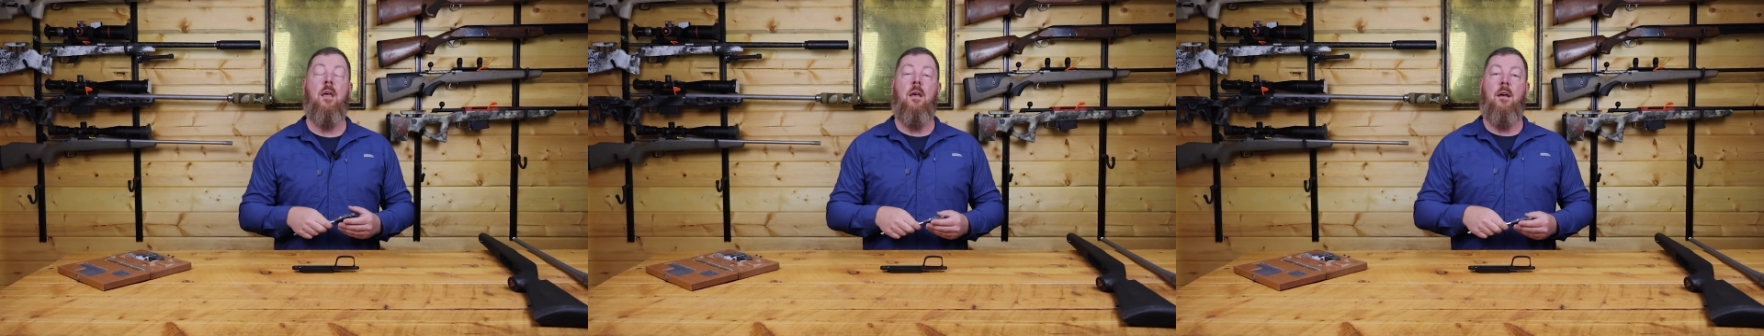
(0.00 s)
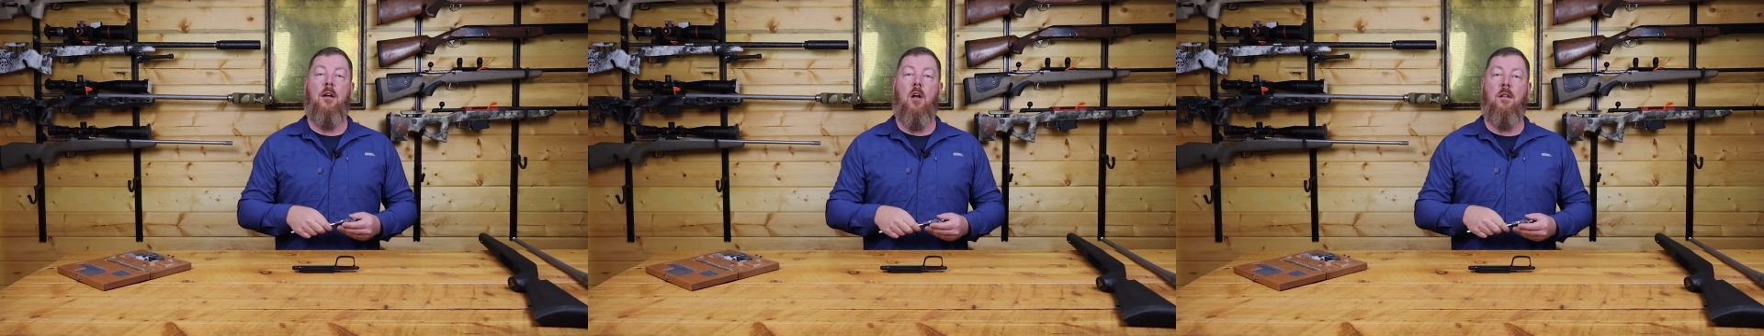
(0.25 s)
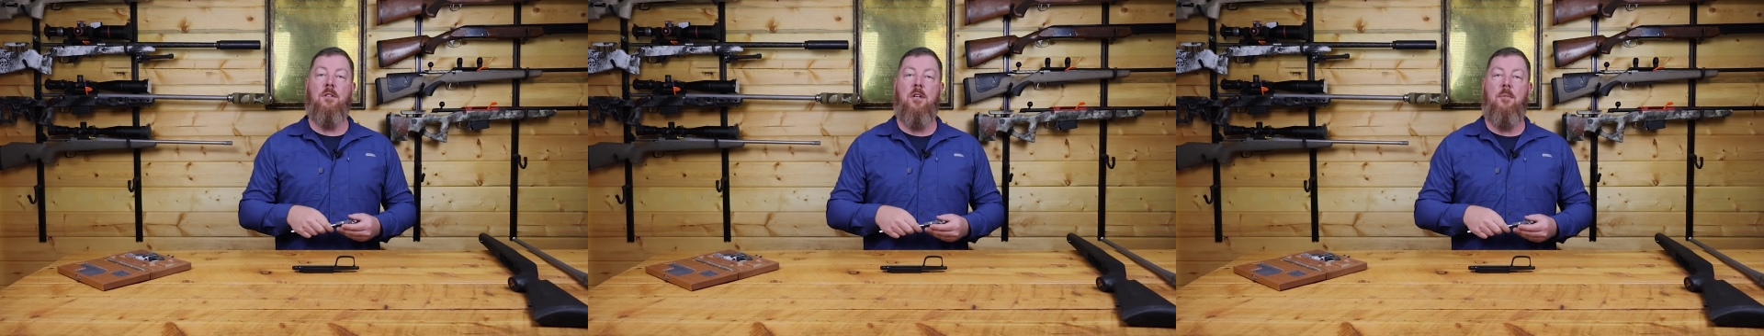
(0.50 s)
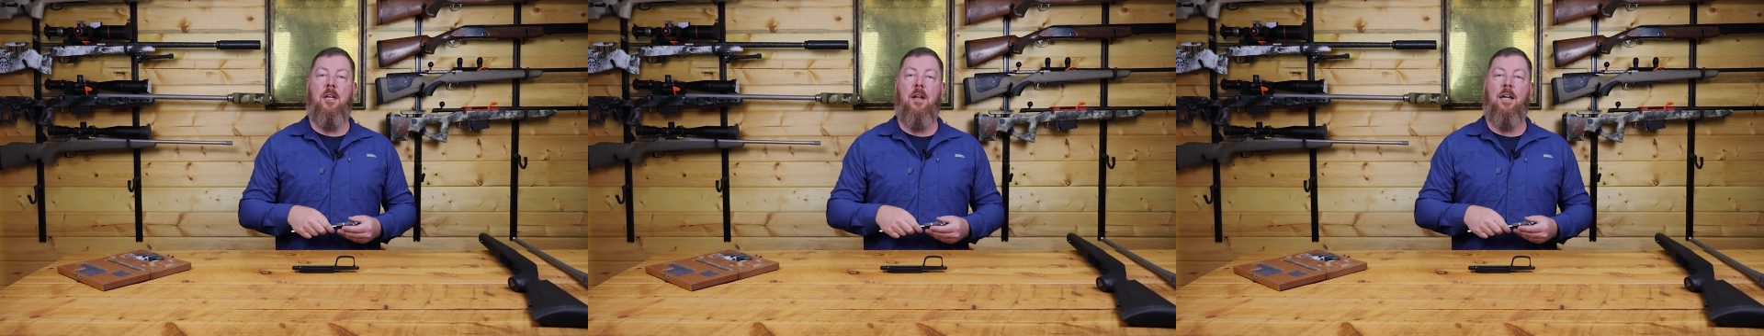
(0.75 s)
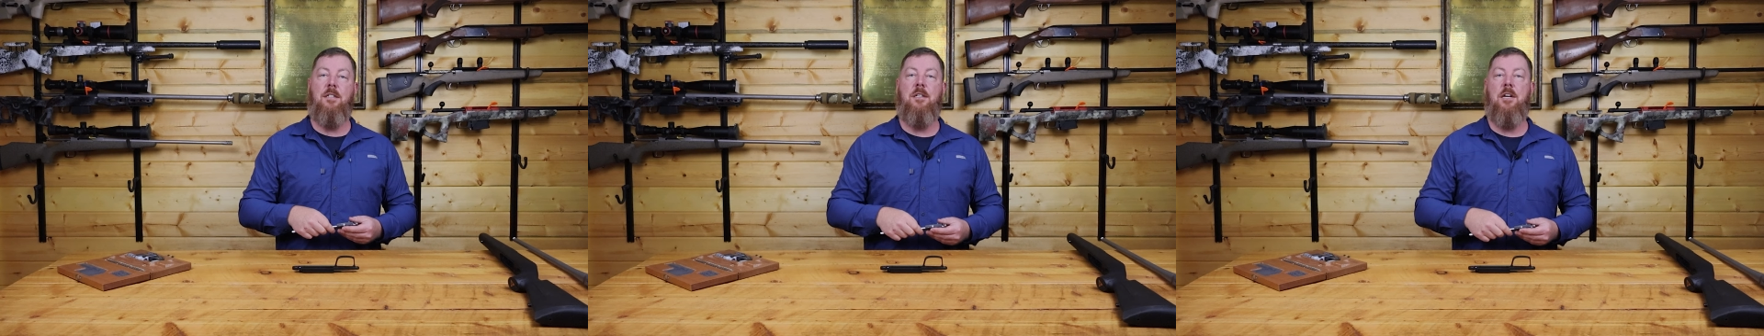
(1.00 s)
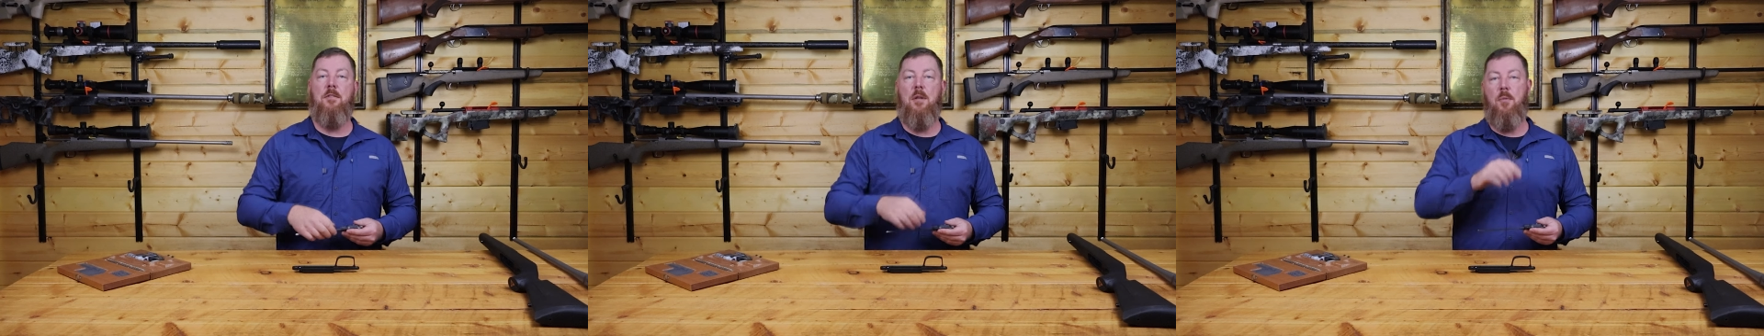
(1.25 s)
Colin's going to be nice
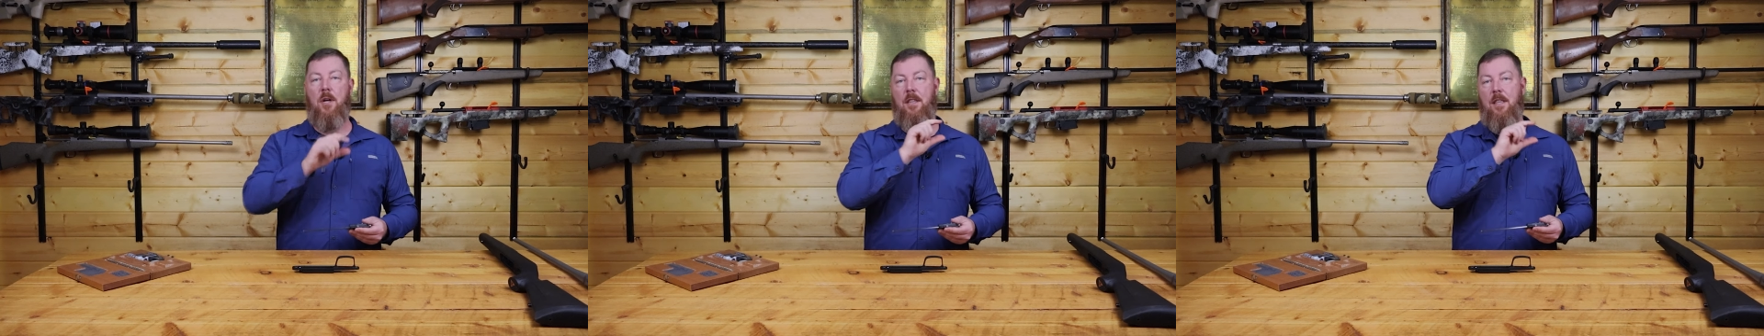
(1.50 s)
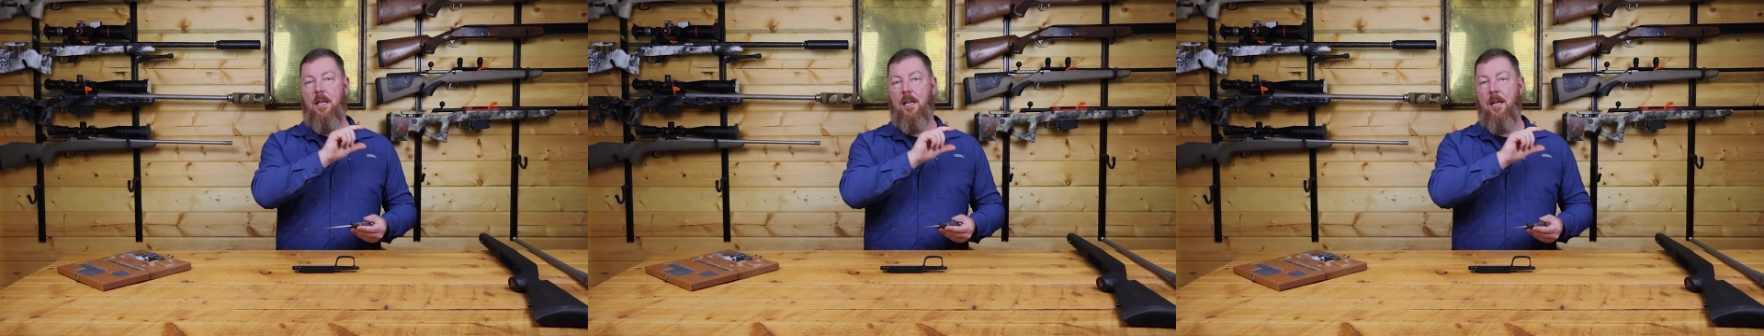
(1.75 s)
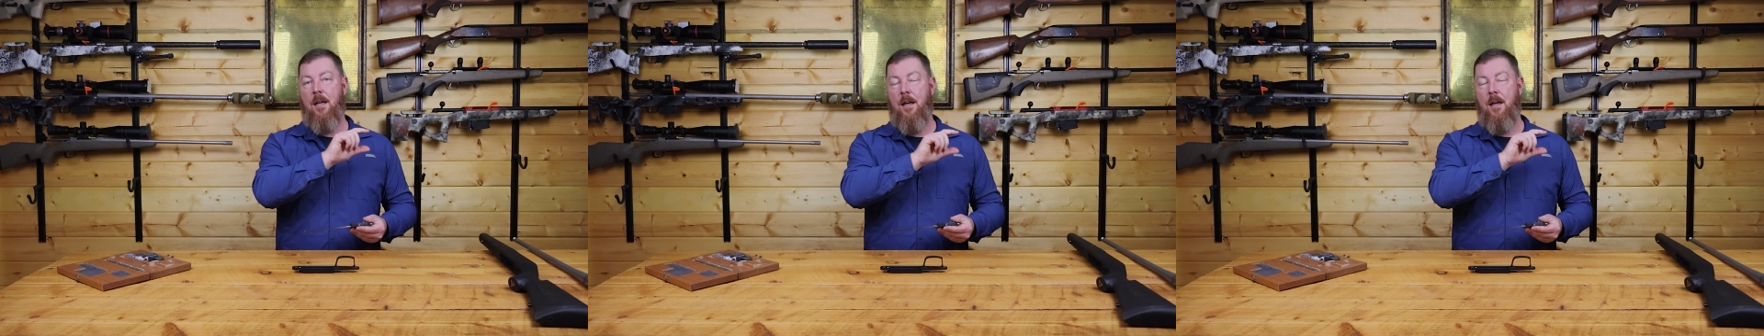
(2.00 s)
enough to put the